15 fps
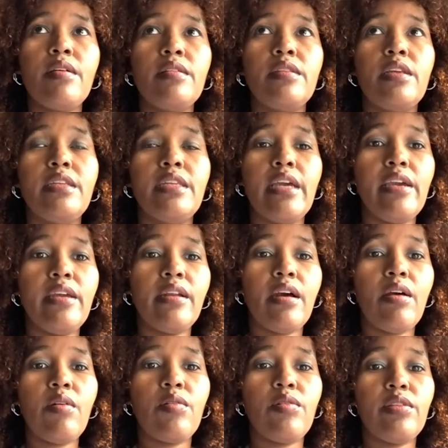
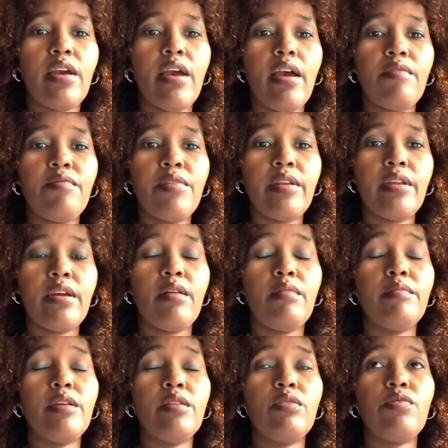data or the evidence. I
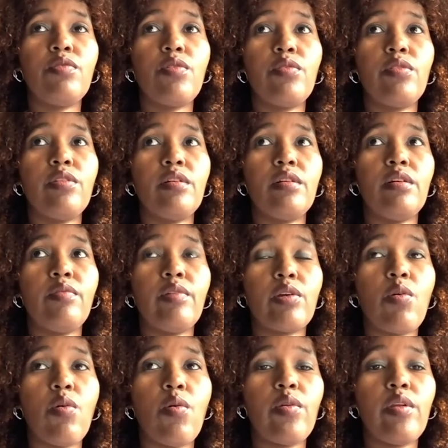mean, for the
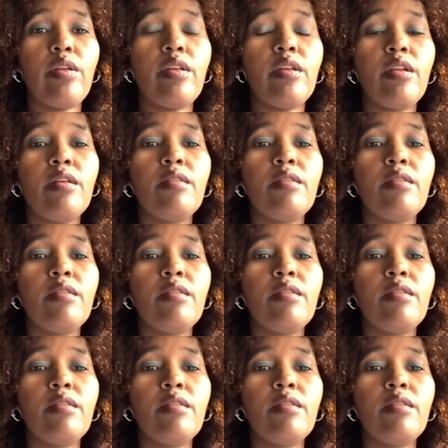recording,